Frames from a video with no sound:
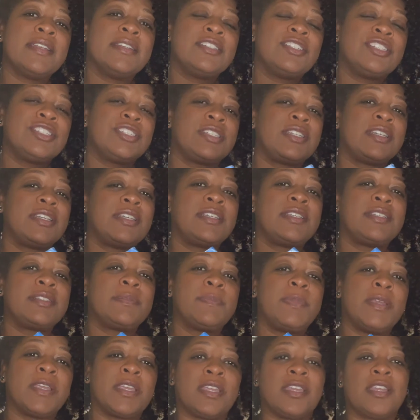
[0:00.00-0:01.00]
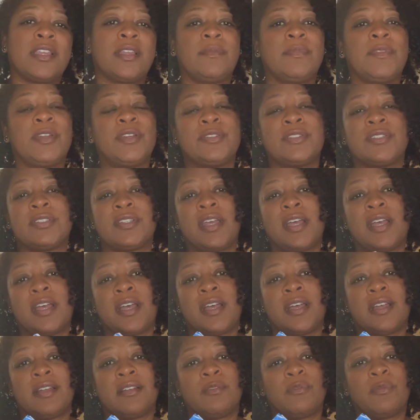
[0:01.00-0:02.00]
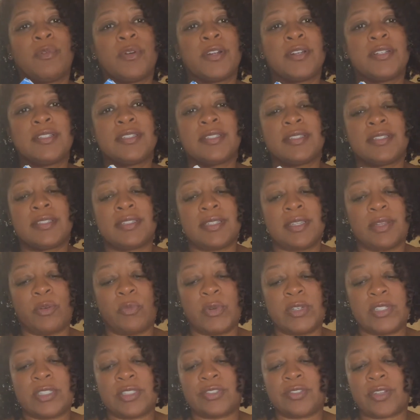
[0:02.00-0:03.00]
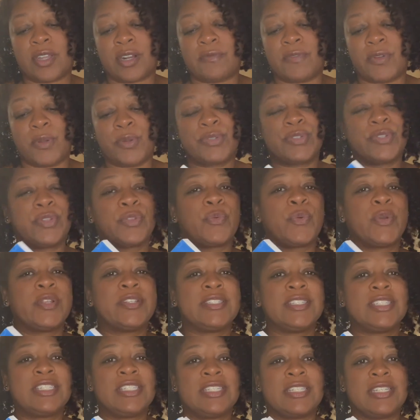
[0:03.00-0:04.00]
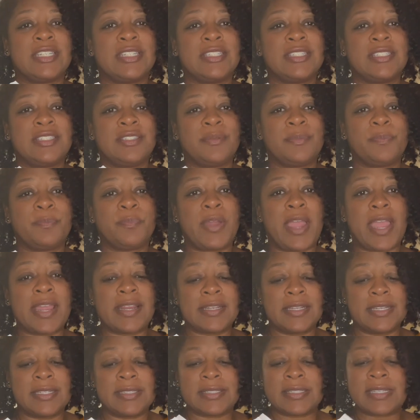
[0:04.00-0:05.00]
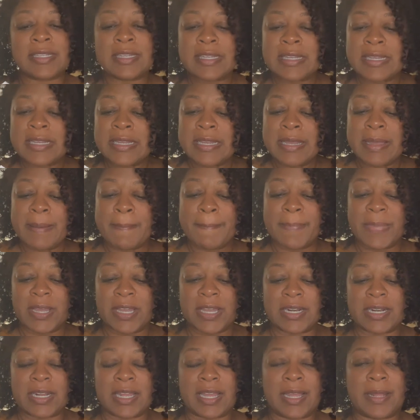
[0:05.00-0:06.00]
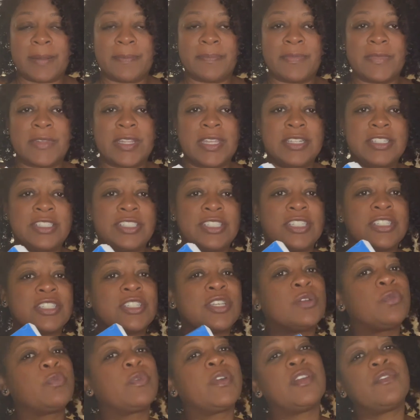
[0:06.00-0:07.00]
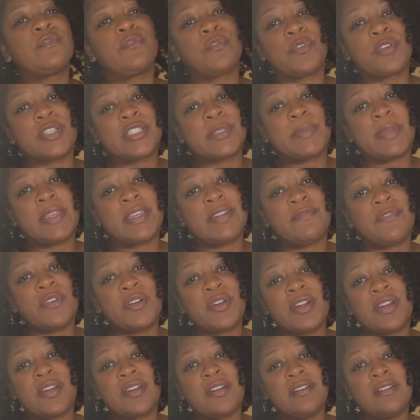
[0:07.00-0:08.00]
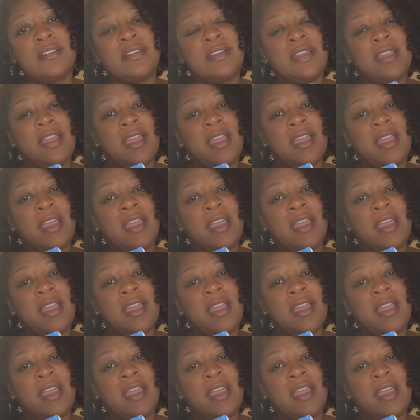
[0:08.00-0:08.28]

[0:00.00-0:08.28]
She's picking, there's words. We just try to focus on the ones that she needs to practice. But it's just good reinforcement for her.